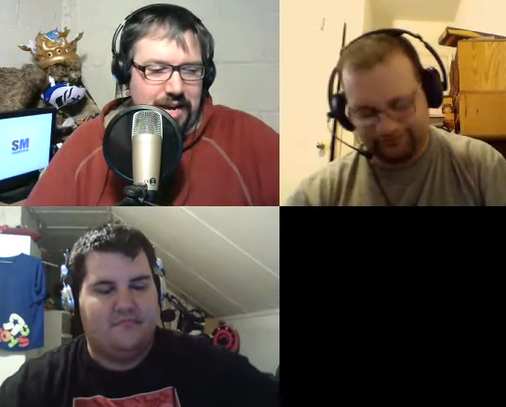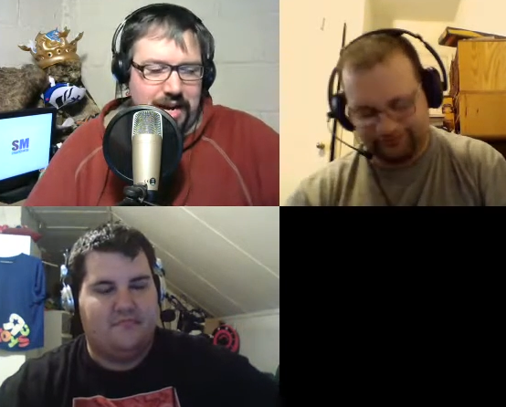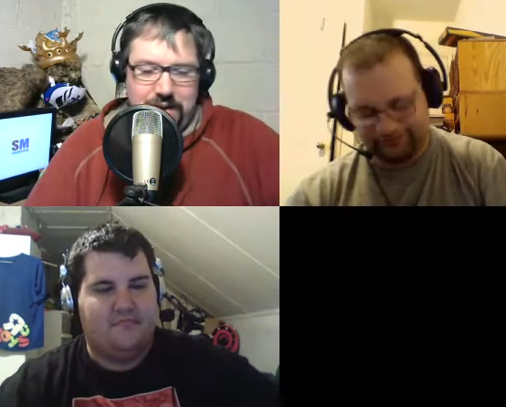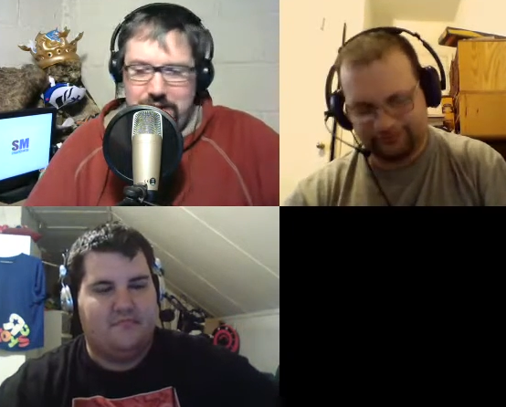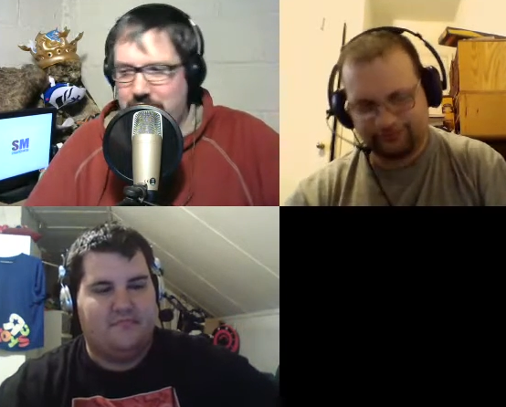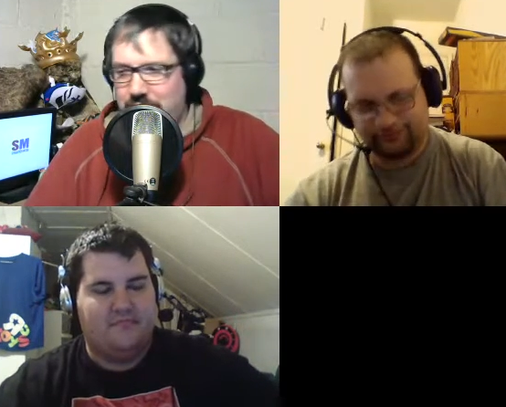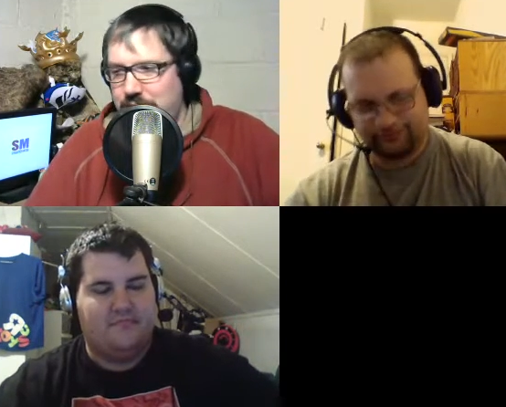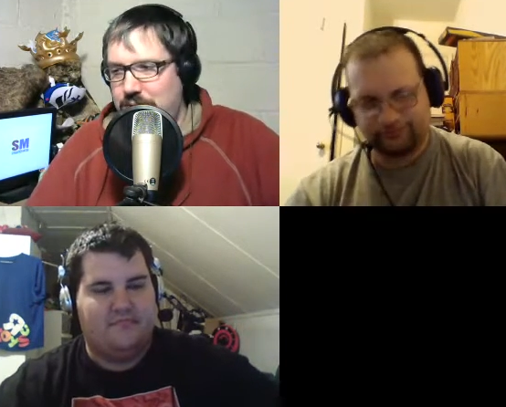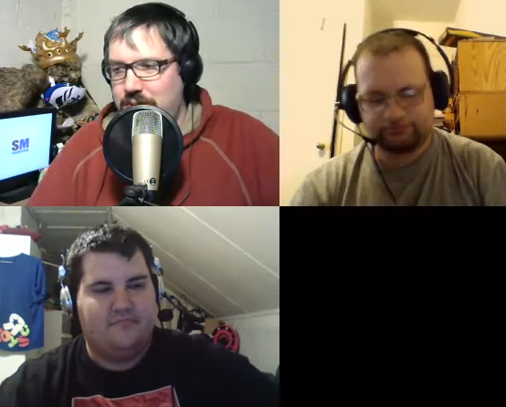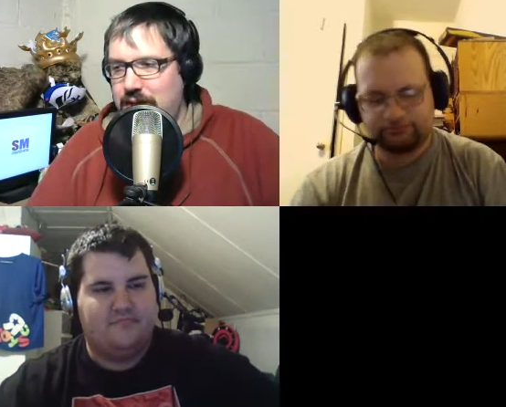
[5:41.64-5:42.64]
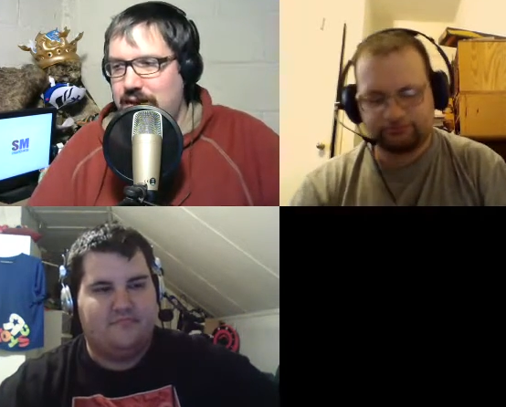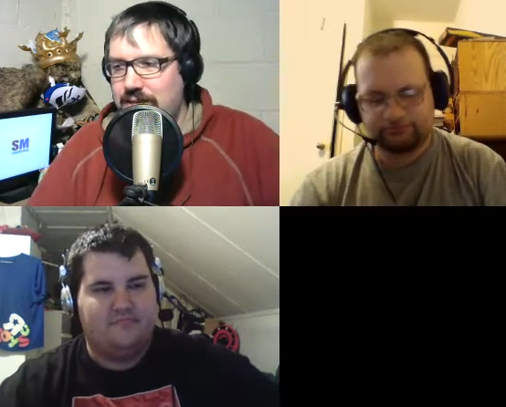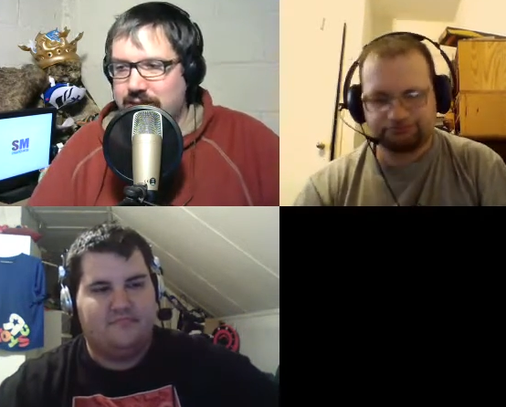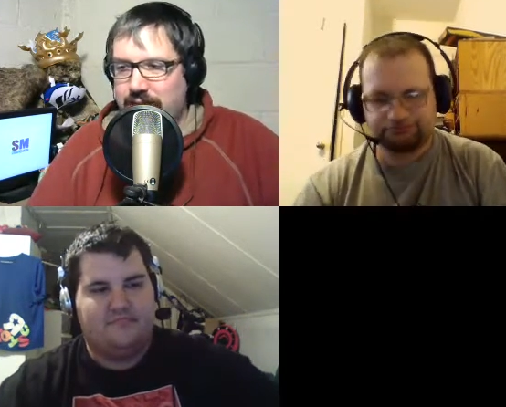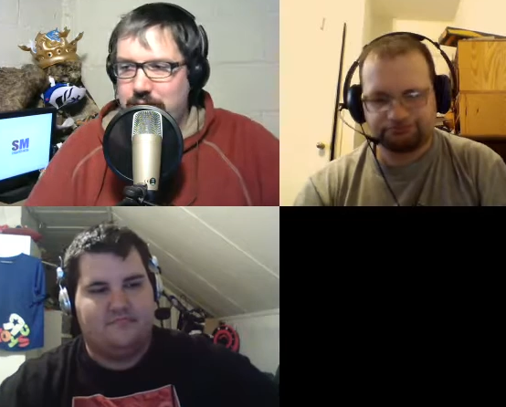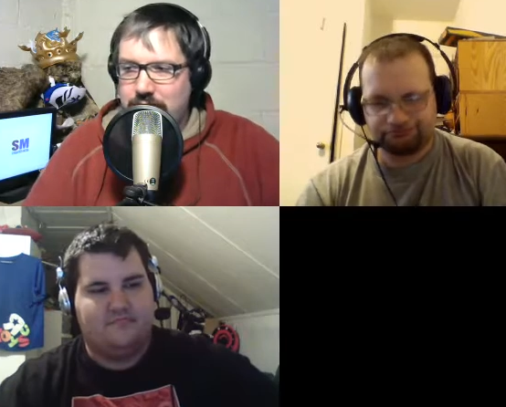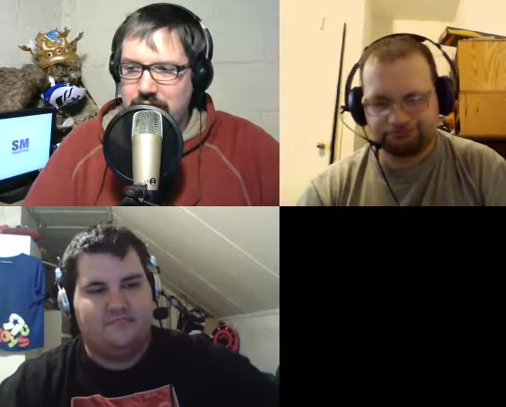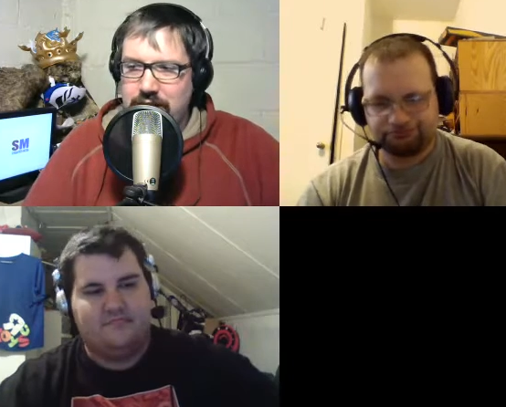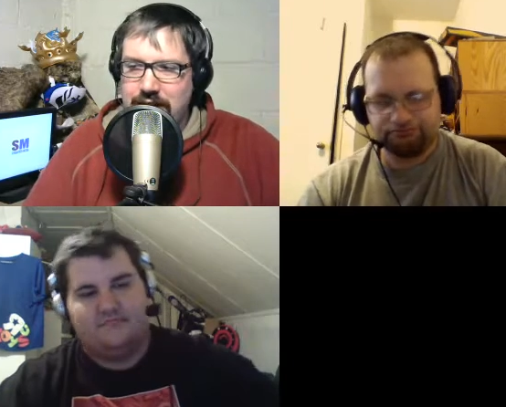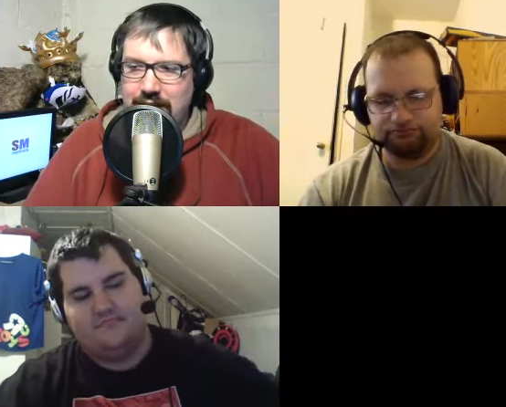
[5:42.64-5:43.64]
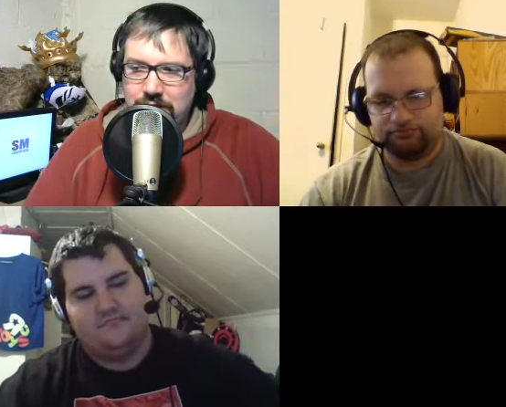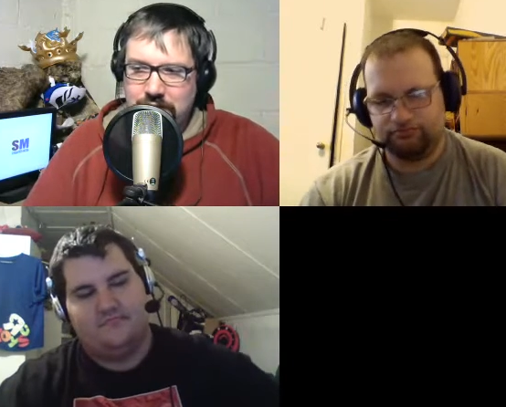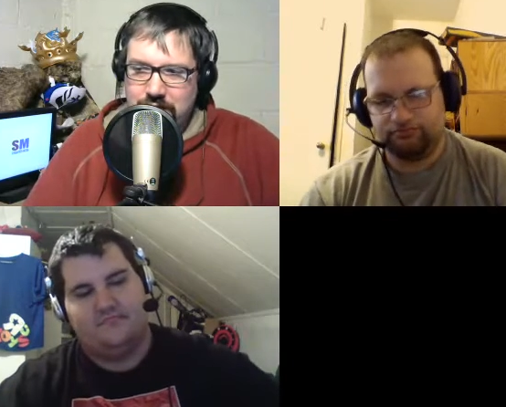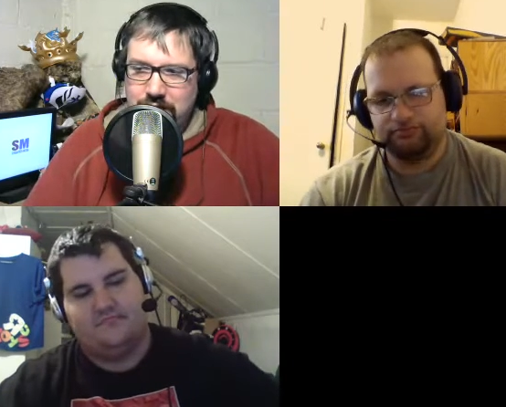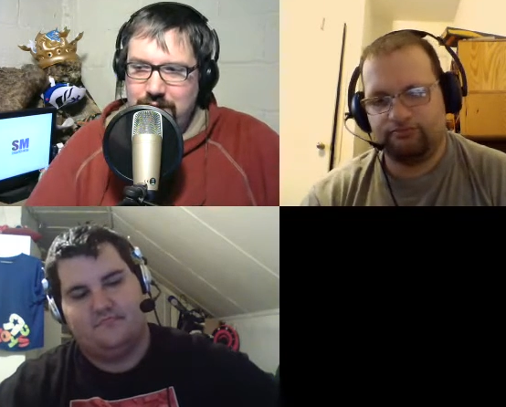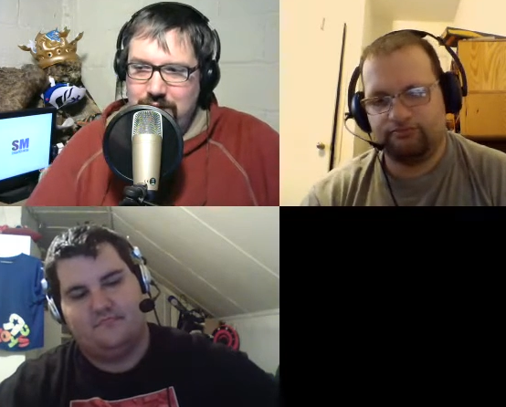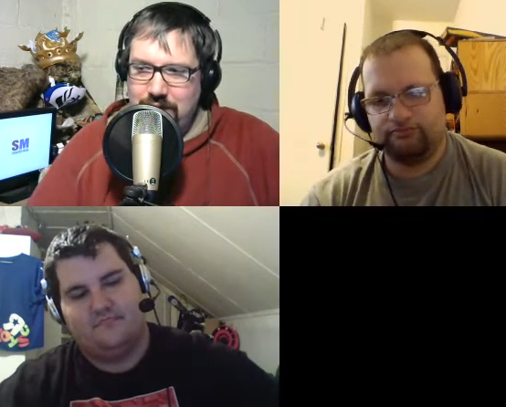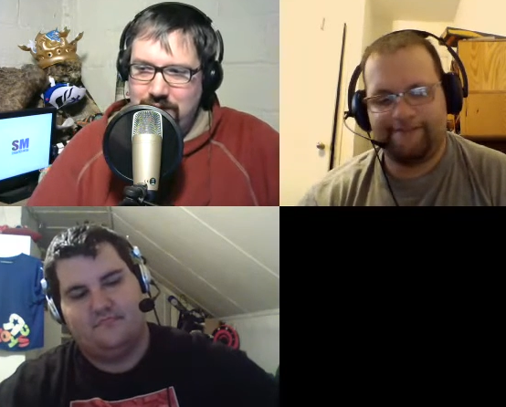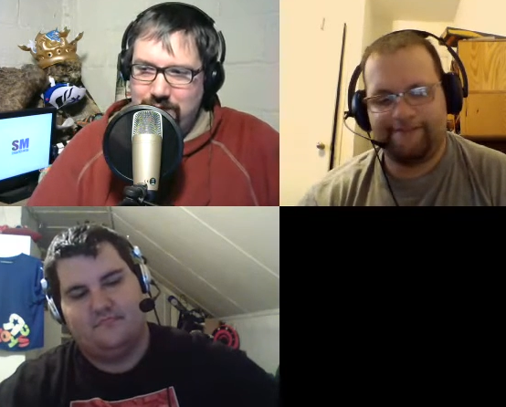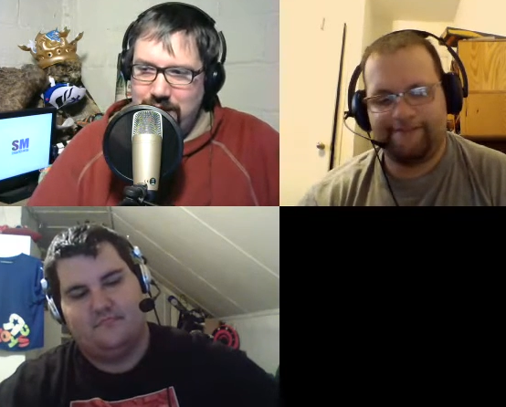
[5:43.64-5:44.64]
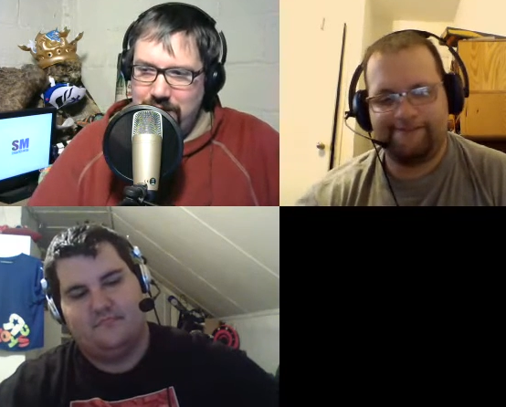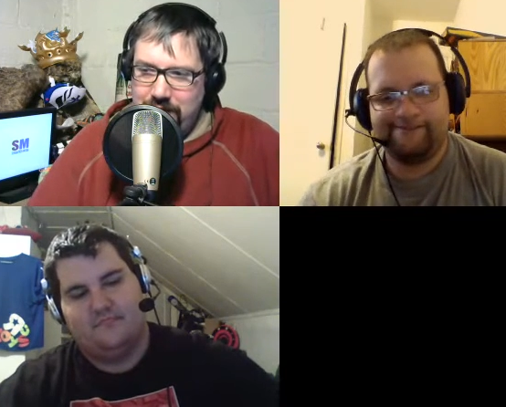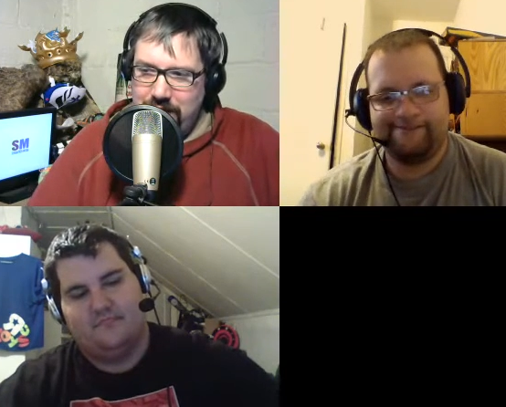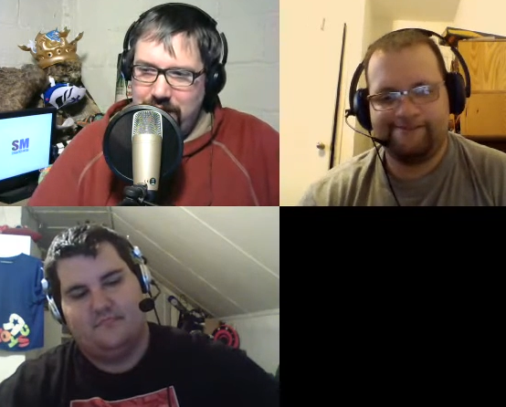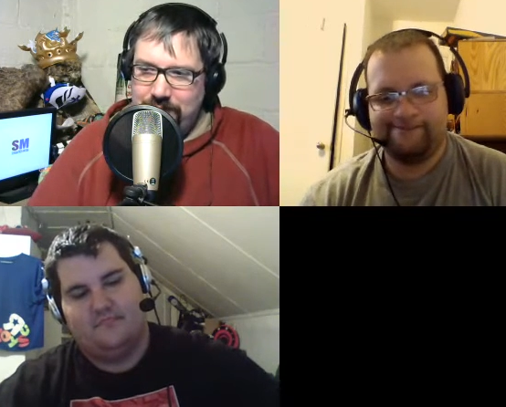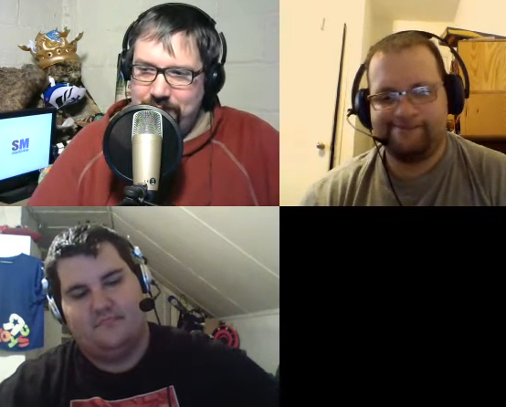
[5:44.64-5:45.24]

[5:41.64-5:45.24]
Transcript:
Speaker 1: our, our U K celebrity action going on around there.